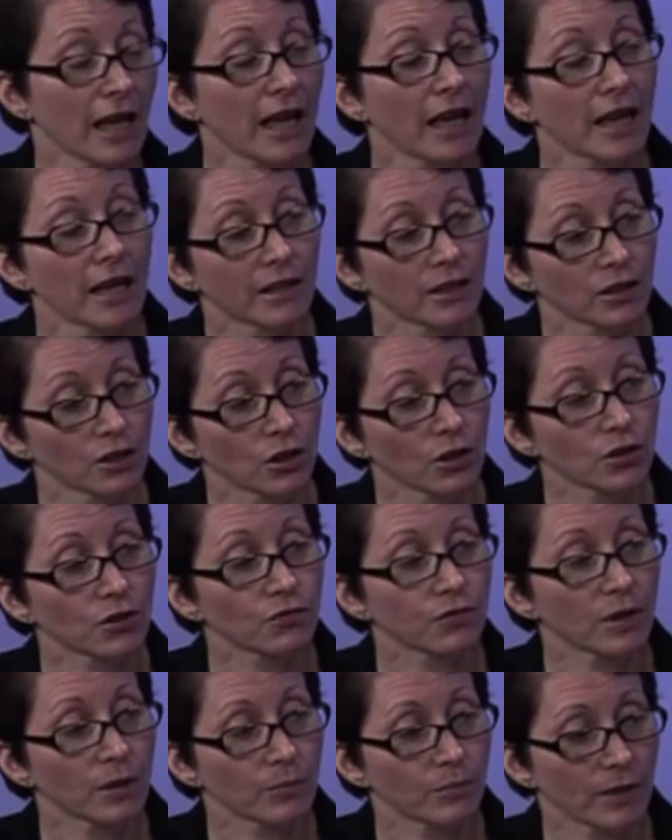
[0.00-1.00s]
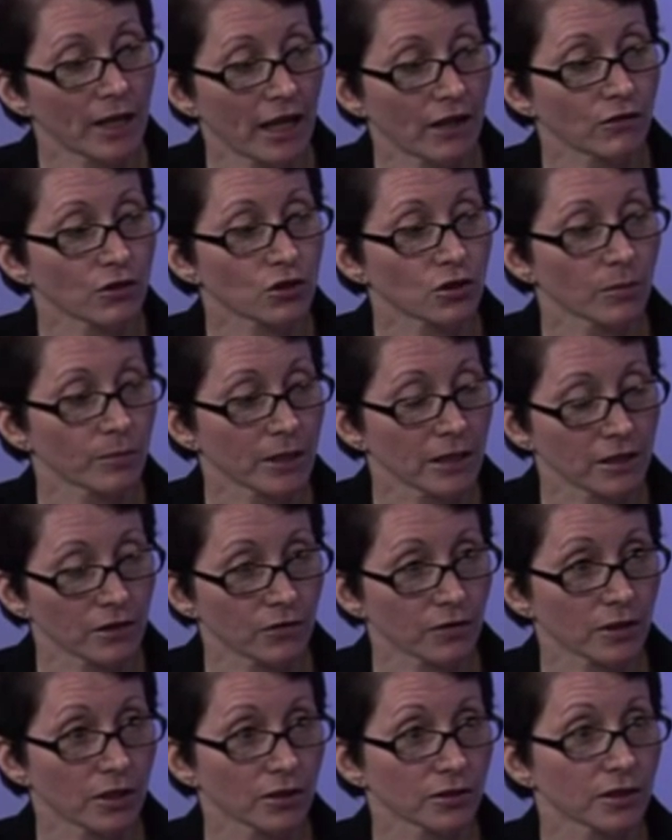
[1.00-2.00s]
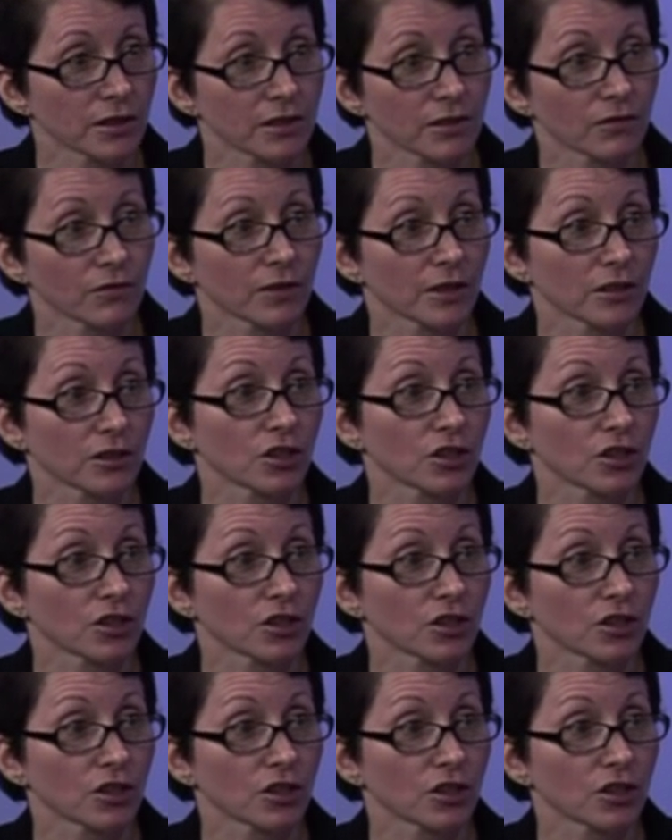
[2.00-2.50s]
And he goes from having so many difficulties and feeling